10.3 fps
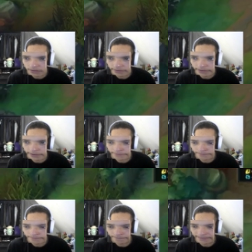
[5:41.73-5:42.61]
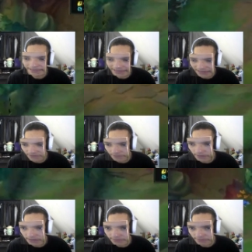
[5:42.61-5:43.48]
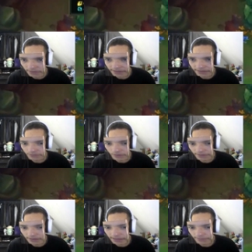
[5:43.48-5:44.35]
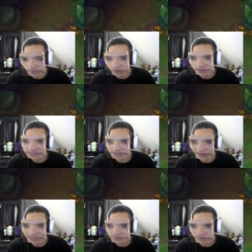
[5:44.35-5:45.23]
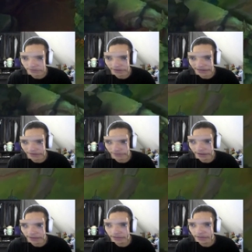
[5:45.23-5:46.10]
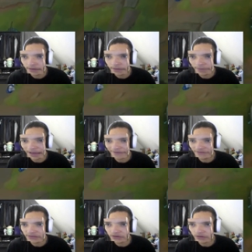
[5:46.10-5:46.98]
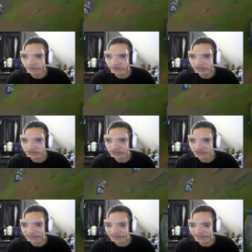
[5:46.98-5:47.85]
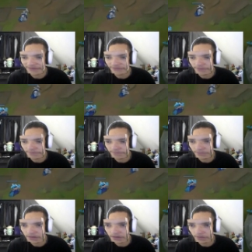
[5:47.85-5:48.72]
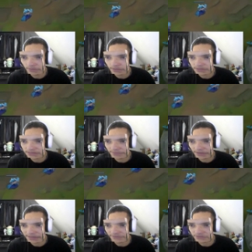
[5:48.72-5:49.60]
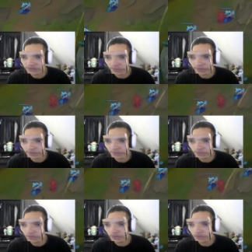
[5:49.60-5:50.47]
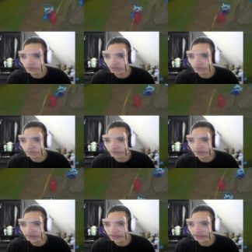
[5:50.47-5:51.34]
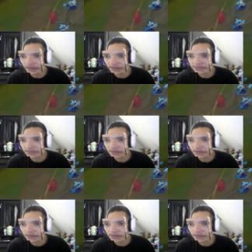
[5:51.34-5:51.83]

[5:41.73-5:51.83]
um, leaving my my when like bot is in a bad spot right now, right? But having the confidence to just leave them, you know, that's something I definitely struggle with. Ooh, really nice.